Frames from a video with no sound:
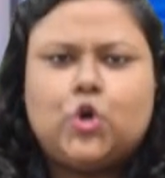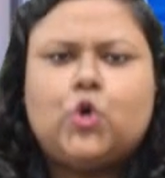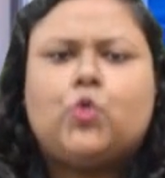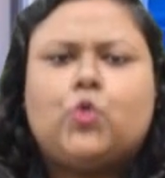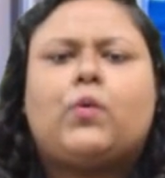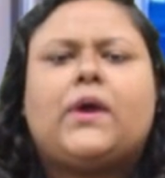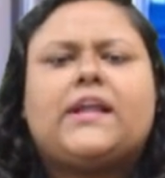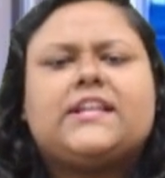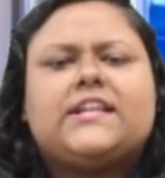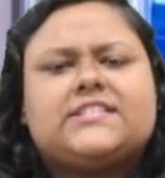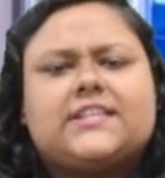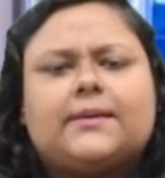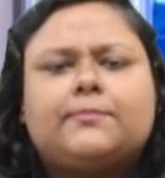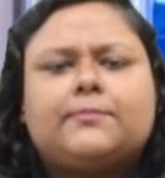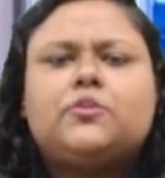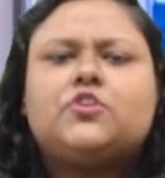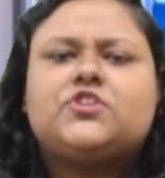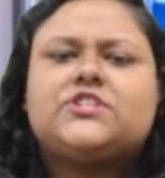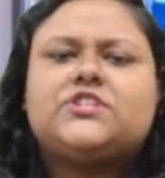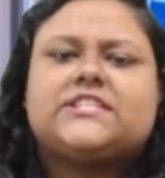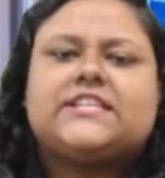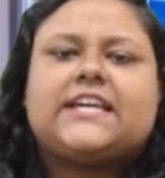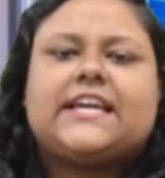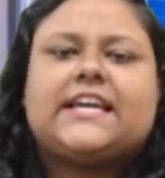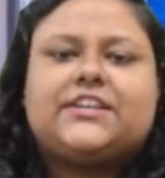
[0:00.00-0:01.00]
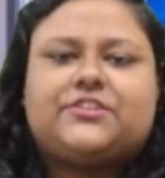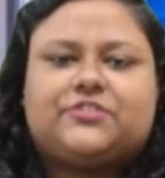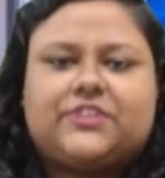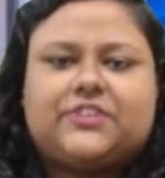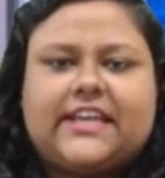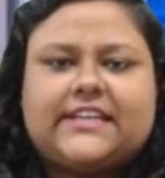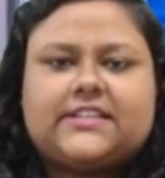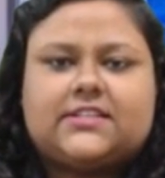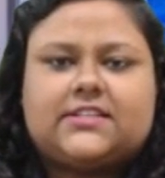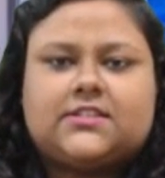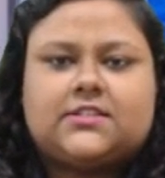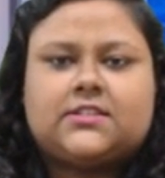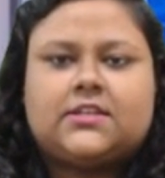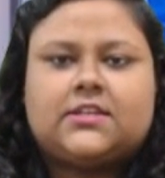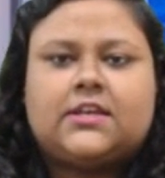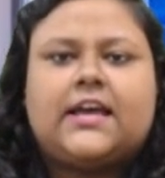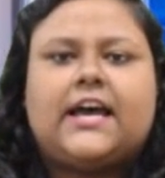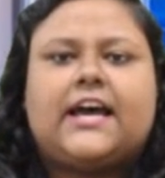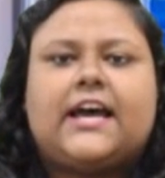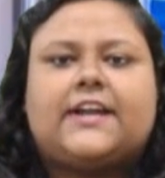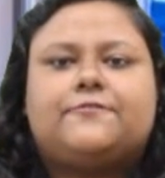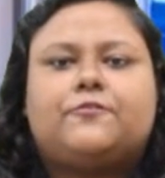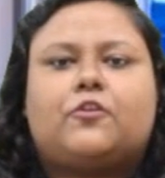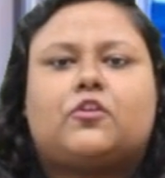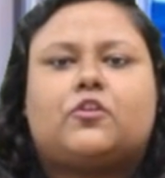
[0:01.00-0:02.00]
while WTI traded
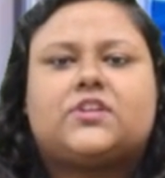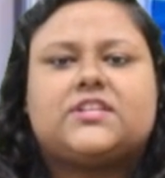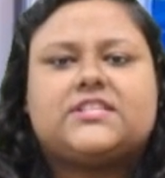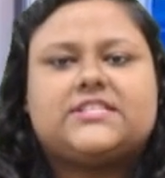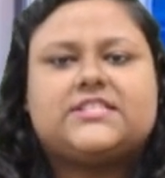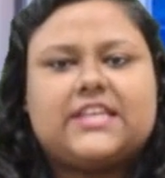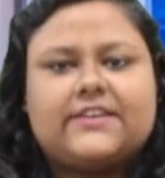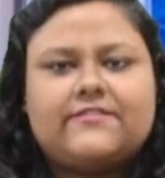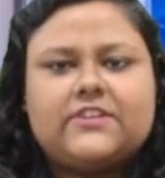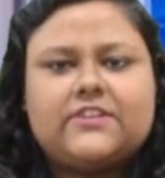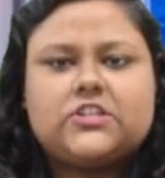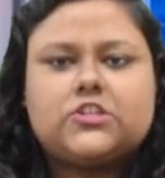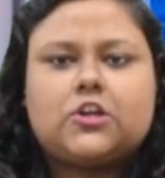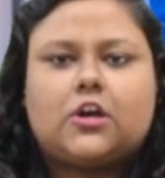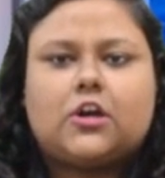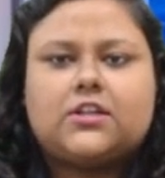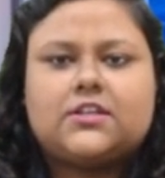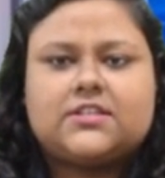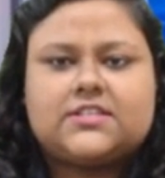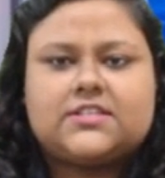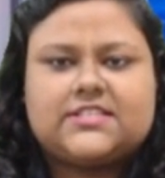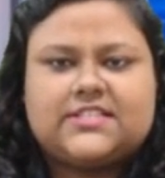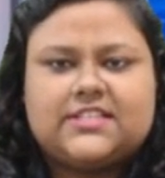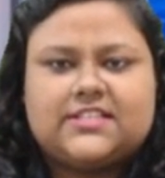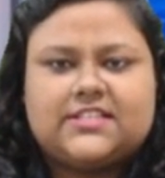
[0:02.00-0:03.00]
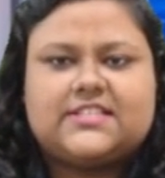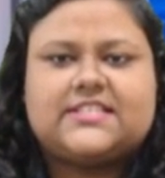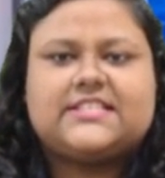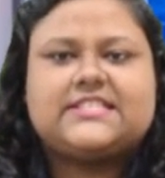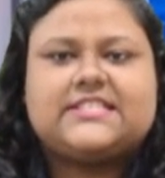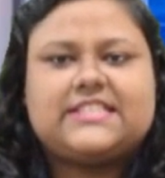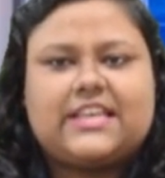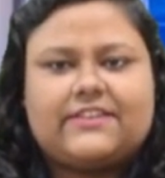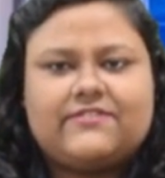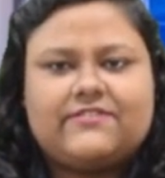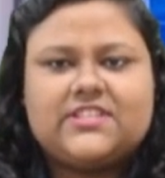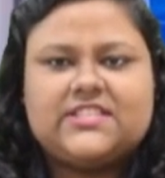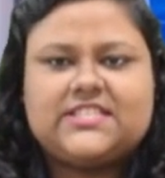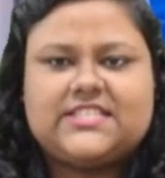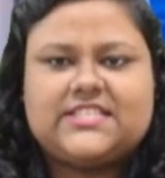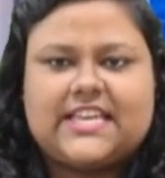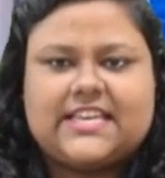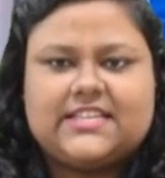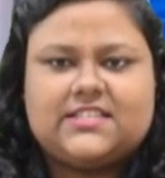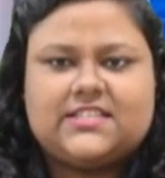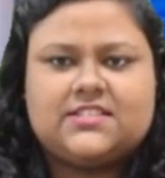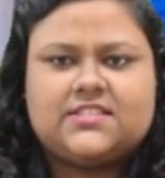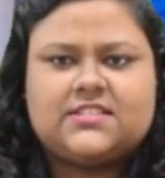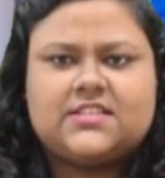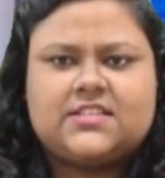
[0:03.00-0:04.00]
at
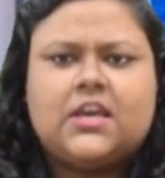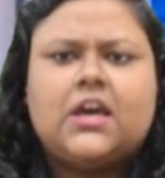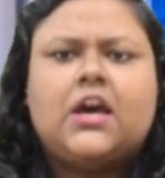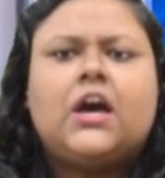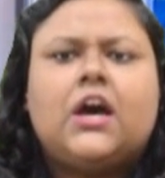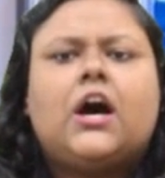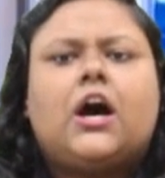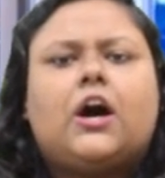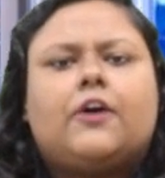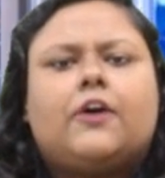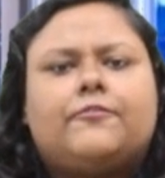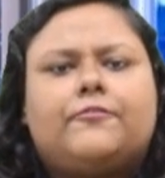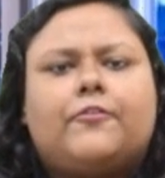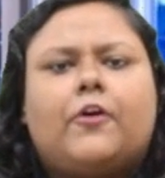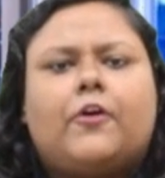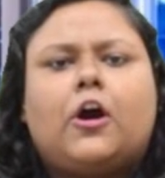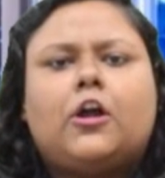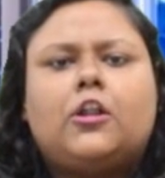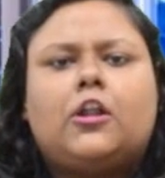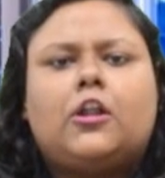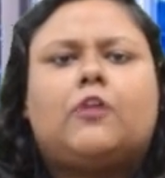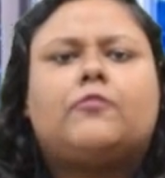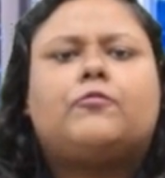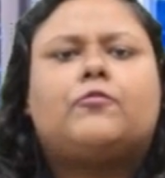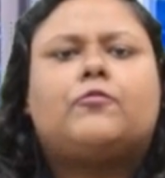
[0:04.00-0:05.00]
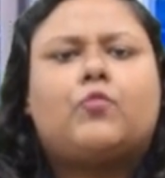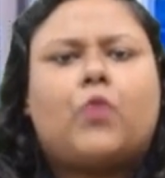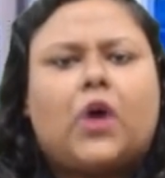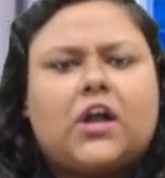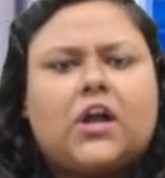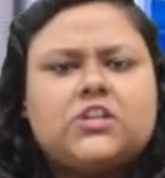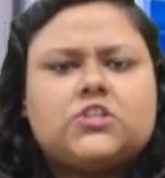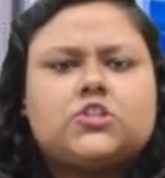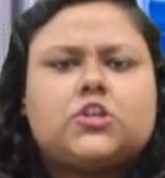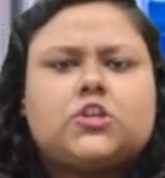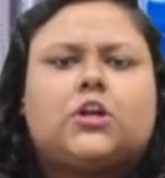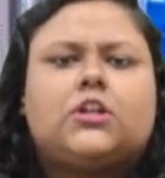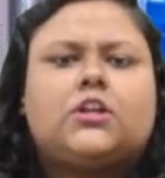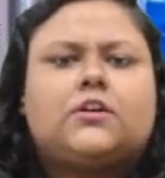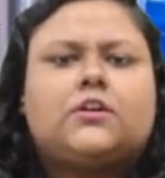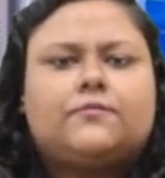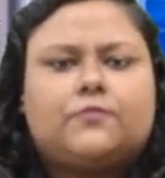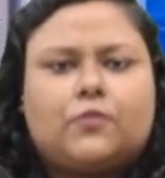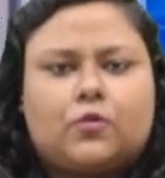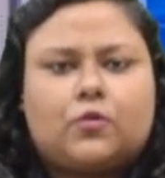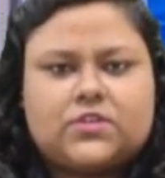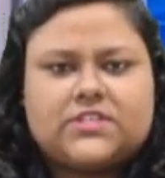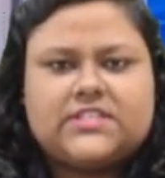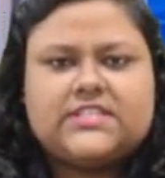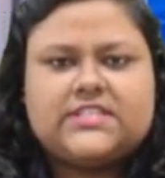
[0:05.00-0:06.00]
$47.37, a fall of
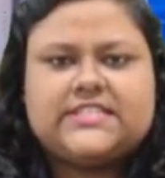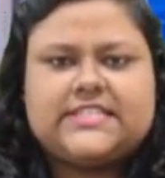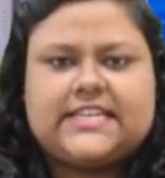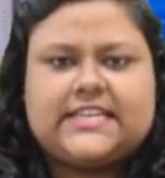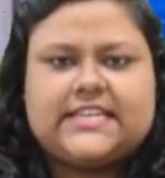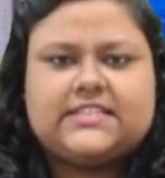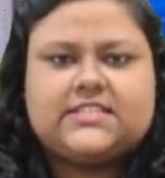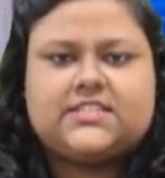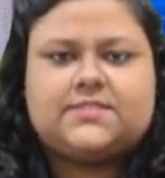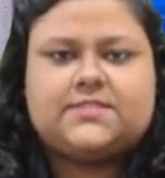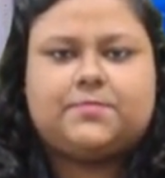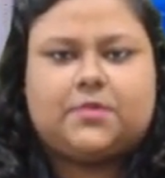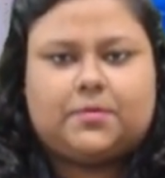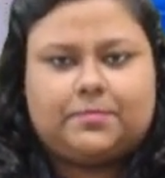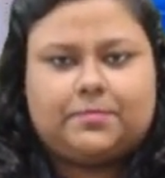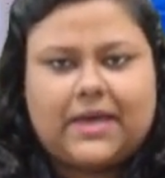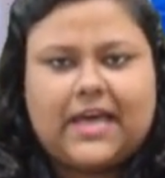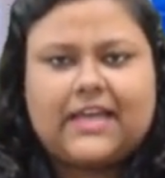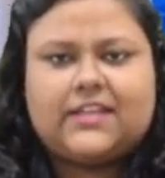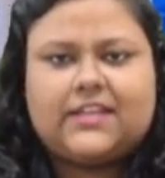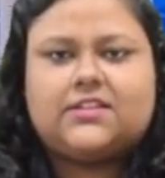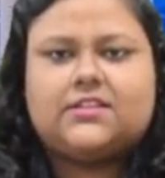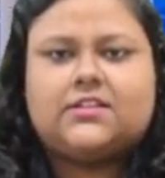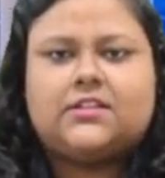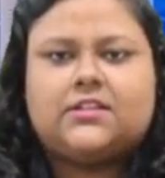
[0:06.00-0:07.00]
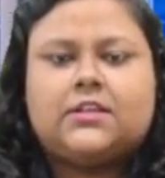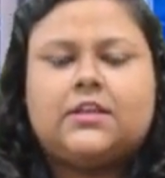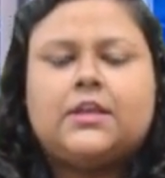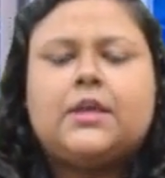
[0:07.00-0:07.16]
$1.14 per barrel.